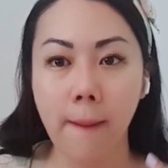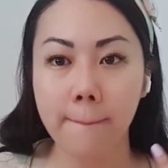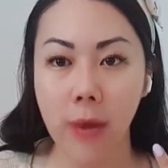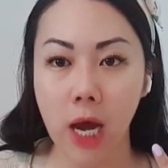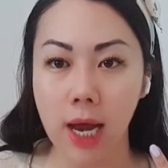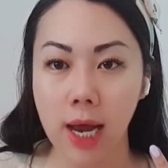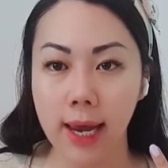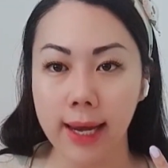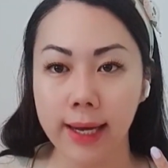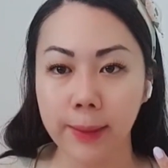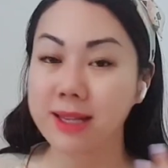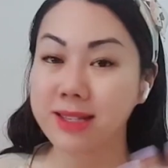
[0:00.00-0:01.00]

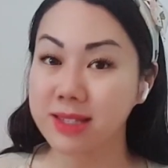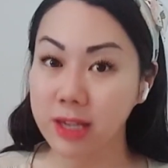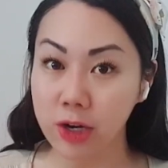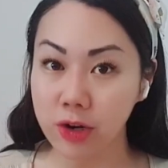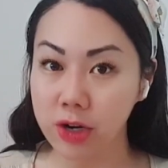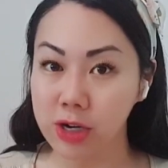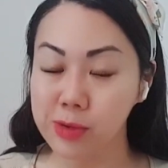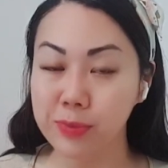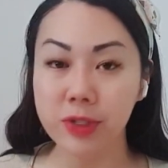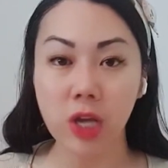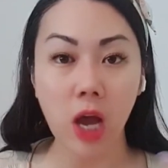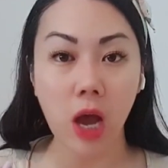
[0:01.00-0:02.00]
my
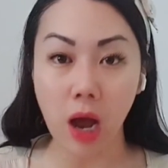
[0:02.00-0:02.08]
serums,